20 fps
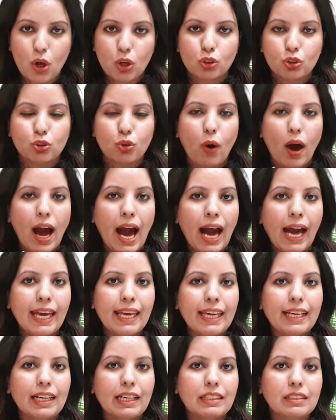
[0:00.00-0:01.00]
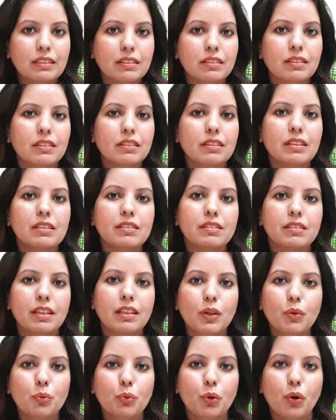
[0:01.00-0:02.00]
So I consider these
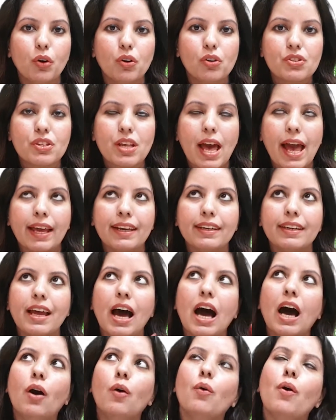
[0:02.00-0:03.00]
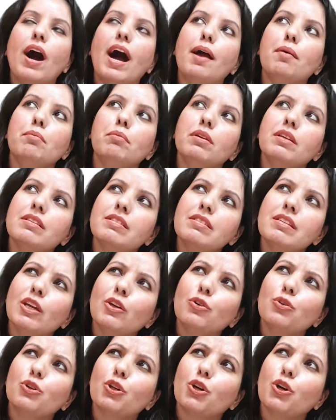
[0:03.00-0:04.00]
keywords and now I'm listening
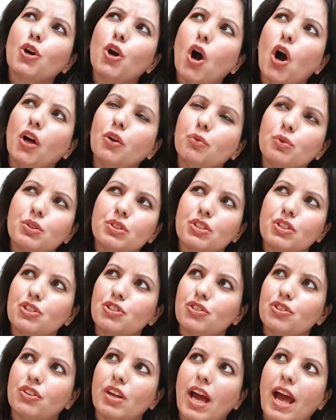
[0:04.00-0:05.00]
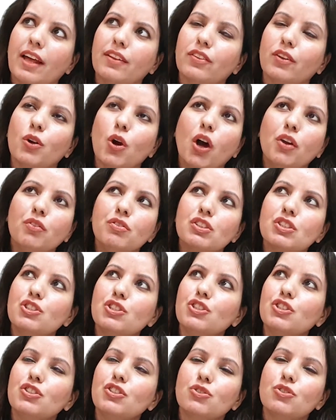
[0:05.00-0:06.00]
to the conversation and the
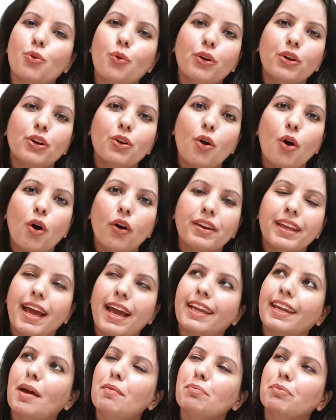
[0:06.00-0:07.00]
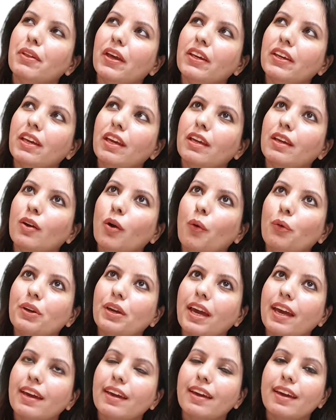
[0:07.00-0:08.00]
conversation is going on and I'm thinking,
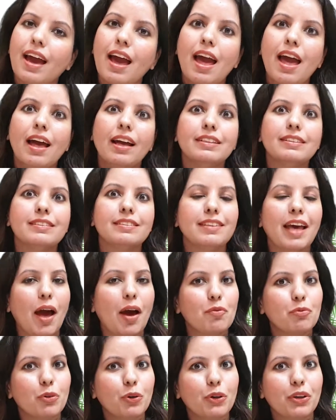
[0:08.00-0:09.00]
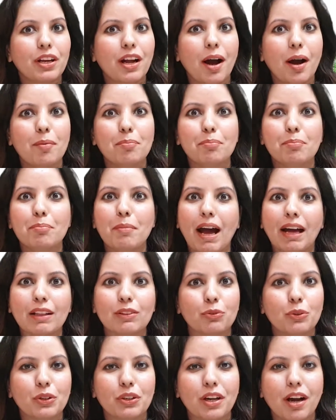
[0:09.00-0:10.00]
okay, Sam would come,
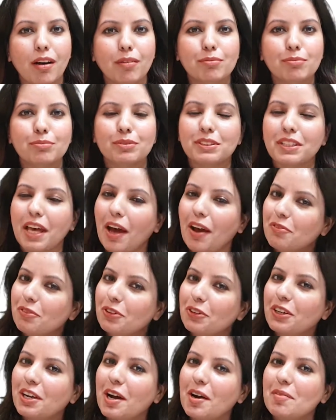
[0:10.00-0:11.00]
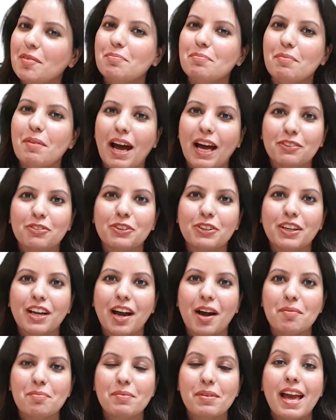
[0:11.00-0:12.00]
math would come, Sam would come, math would
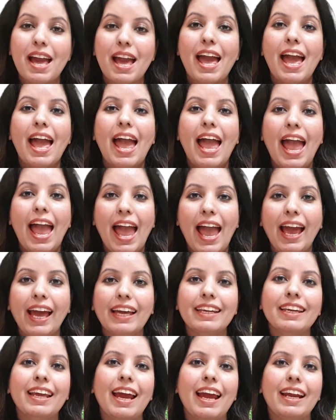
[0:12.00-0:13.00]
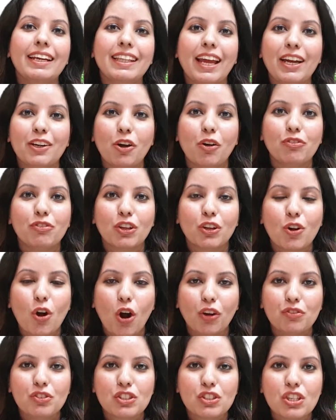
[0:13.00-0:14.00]
come. And at the end of the
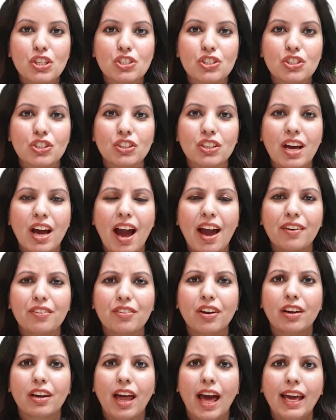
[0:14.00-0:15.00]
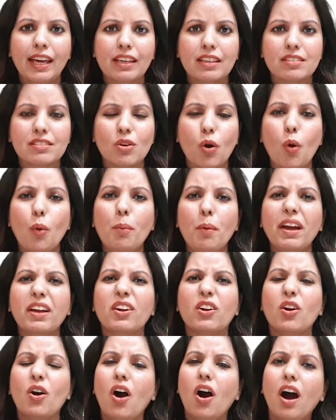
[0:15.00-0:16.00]
conversation, I realize, oh my
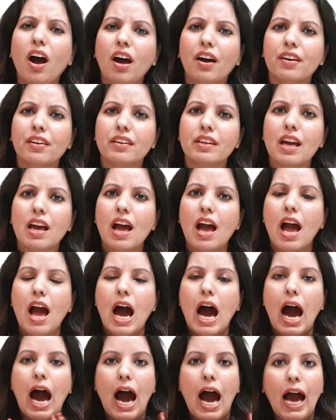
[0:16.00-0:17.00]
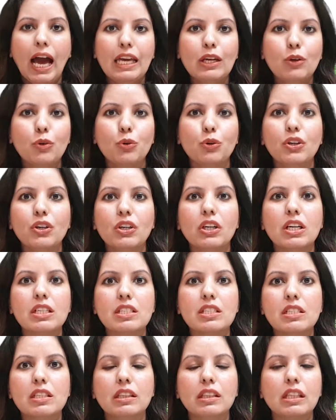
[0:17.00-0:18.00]
God, I couldn't
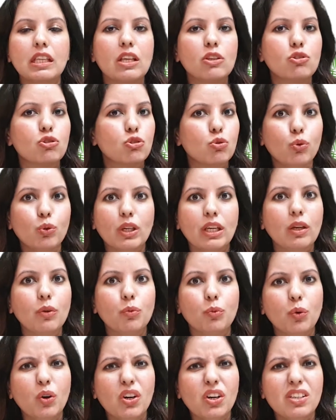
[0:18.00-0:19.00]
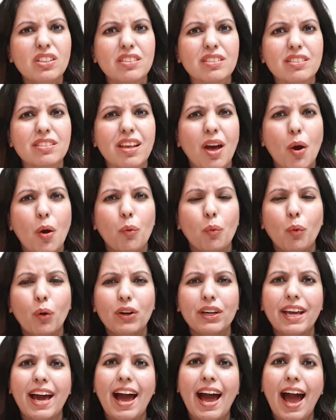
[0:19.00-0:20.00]
listen these two keywords.
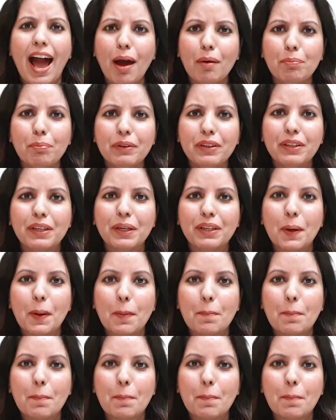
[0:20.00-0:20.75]
What happened?